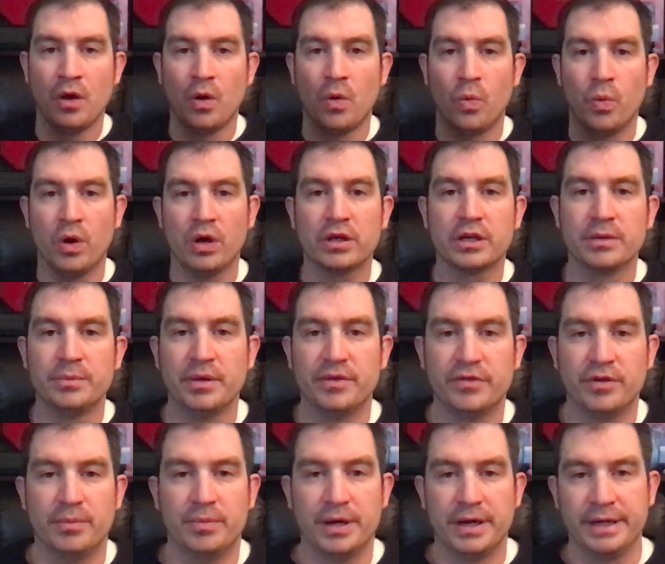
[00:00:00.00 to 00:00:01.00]
Welcome
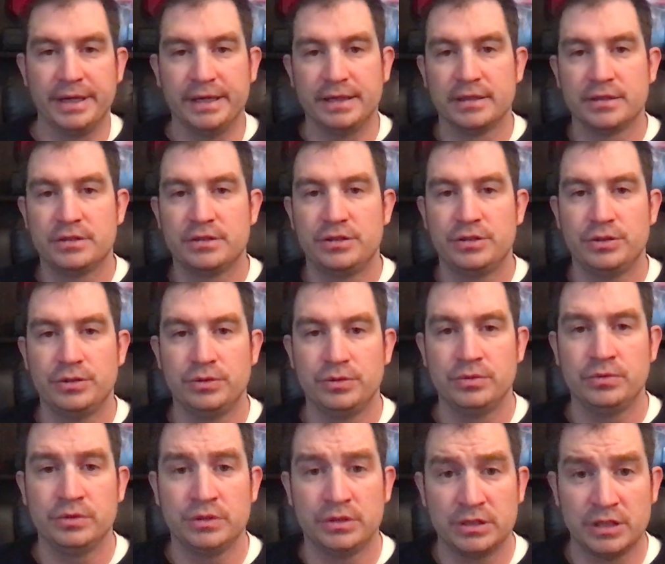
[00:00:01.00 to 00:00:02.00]
everybody to
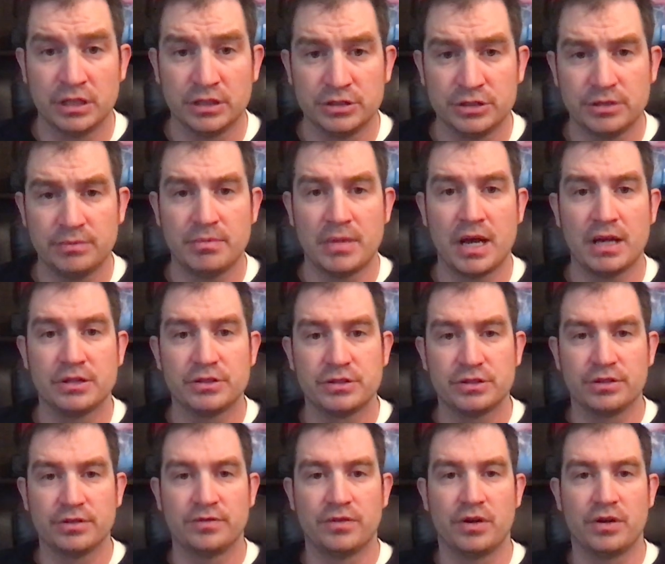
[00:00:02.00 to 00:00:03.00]
Dungeon Master
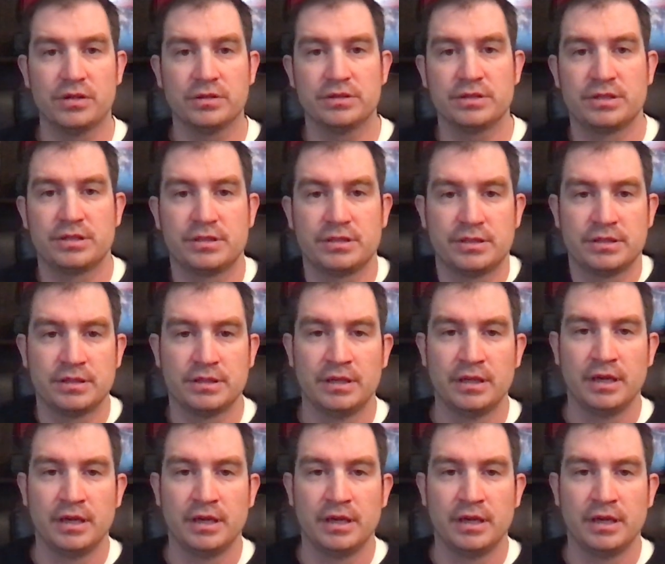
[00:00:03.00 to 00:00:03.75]
Vault's